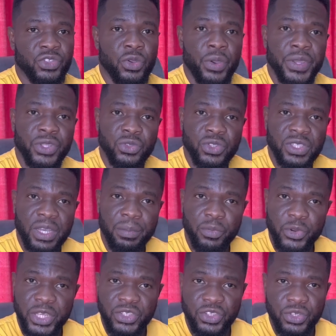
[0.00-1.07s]
going to
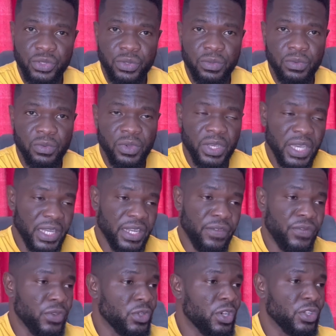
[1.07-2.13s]
separate you. And
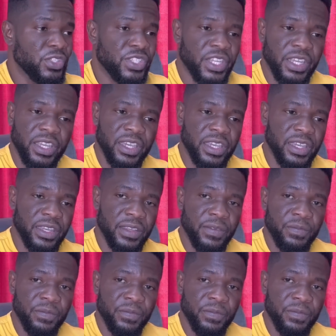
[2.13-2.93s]
if you don't take care,